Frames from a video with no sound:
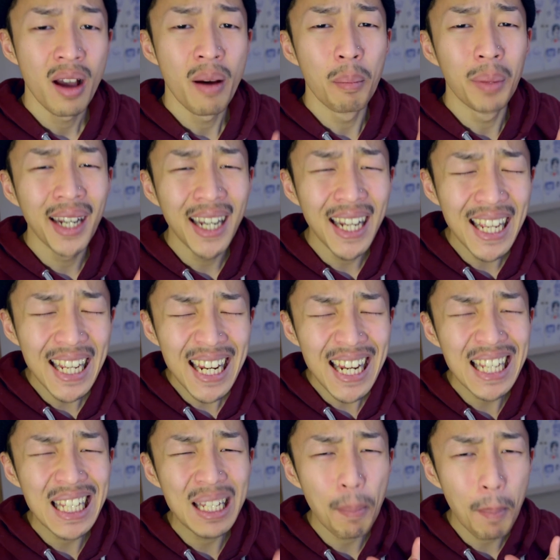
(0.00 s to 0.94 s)

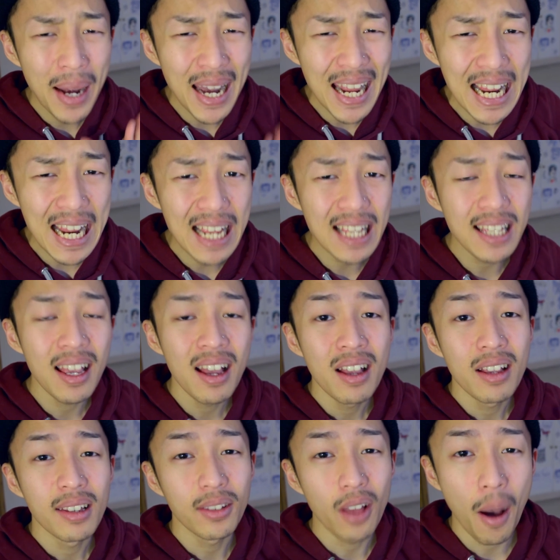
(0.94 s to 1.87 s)
please
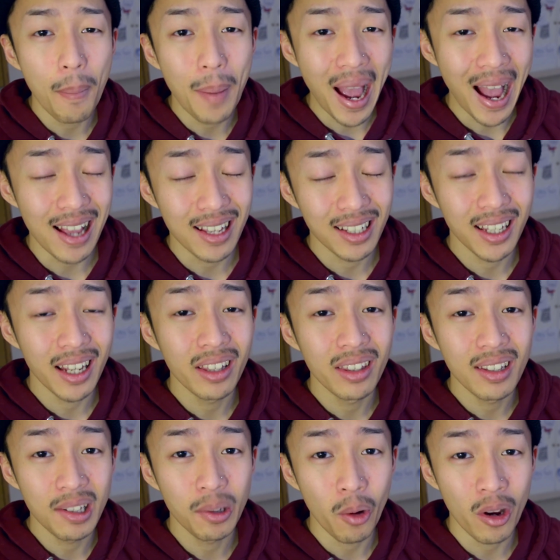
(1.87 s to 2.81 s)
stop
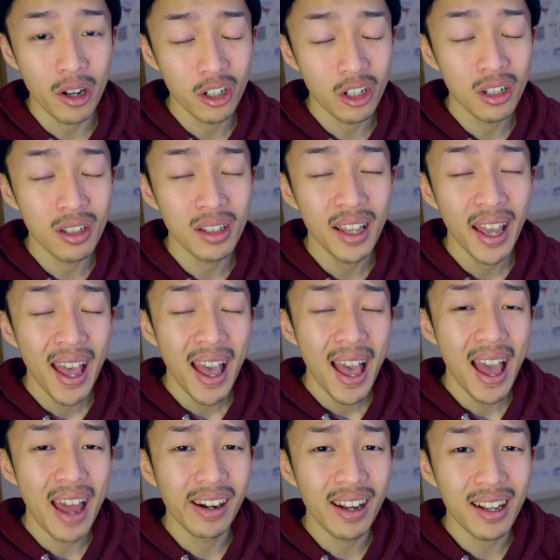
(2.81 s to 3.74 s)
asking these questions,
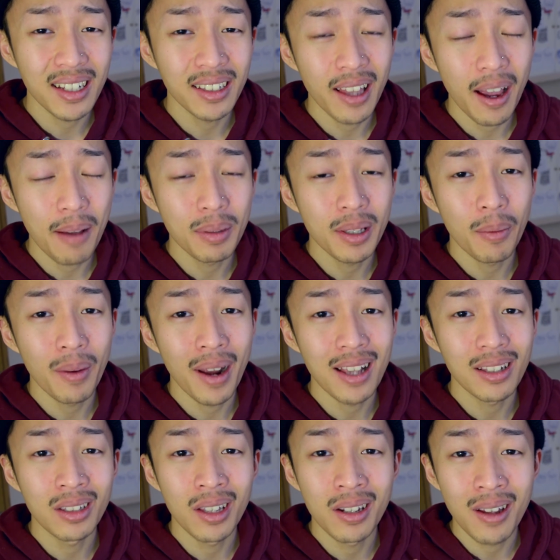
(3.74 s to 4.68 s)
and next time someone
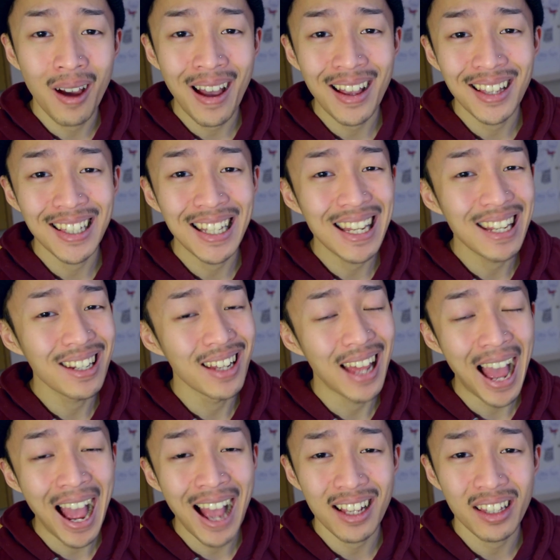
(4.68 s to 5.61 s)
has the audacity
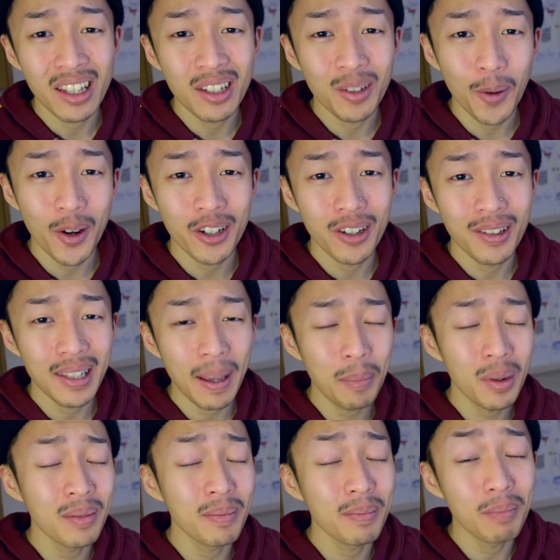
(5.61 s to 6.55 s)
to ask these questions,
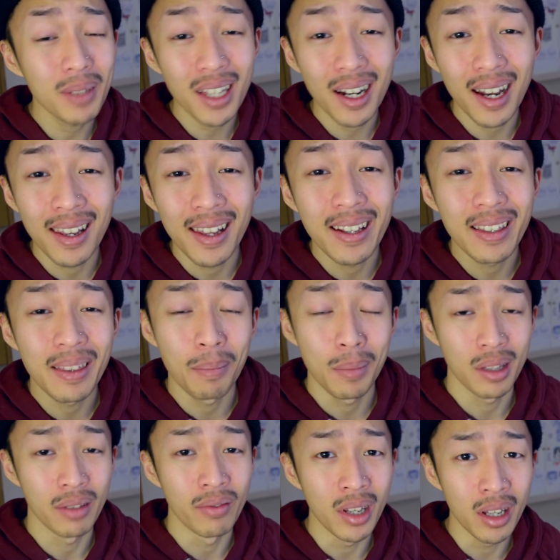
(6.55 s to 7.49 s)
I'm just gonna link
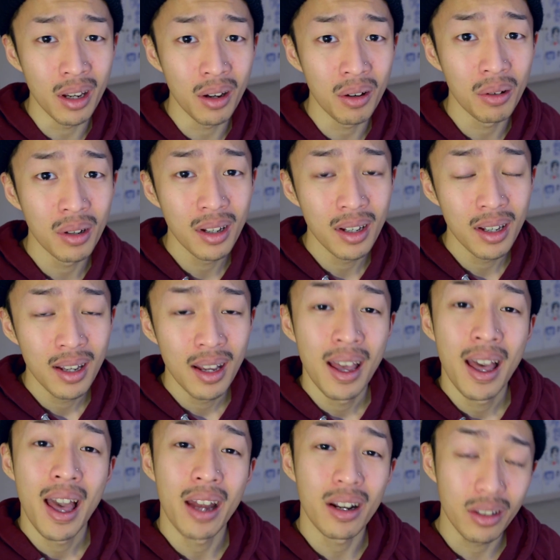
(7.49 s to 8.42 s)
them this video,
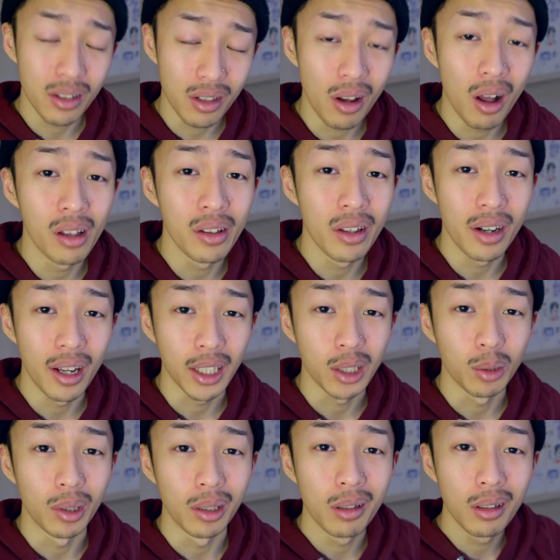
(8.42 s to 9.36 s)
and I'll see y'all in the
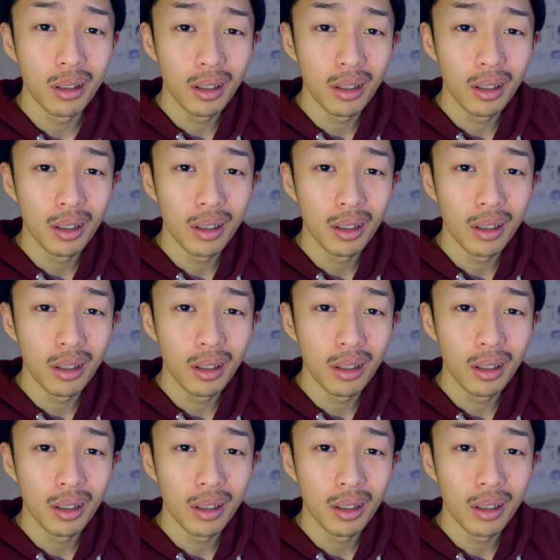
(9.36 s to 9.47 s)
next one.